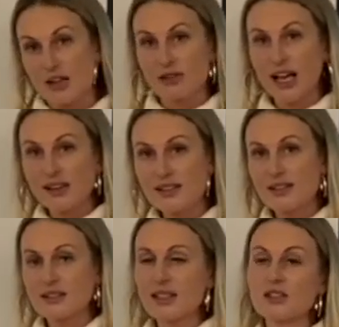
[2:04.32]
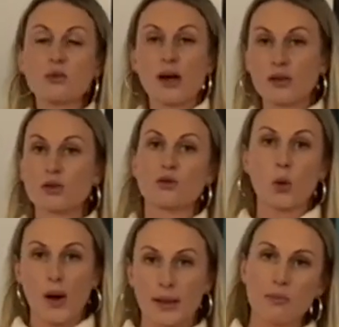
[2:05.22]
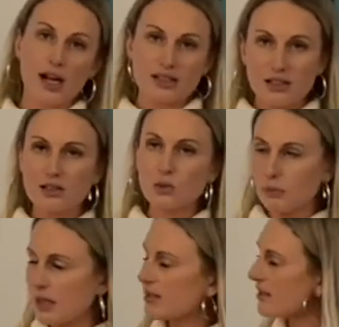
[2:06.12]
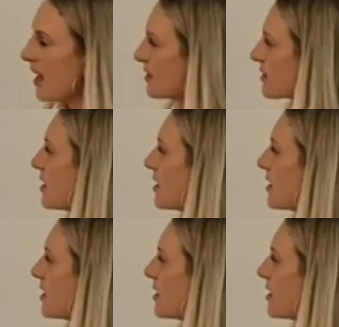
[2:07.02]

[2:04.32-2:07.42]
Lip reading: analysis, and this is where those required practicals would be assessed.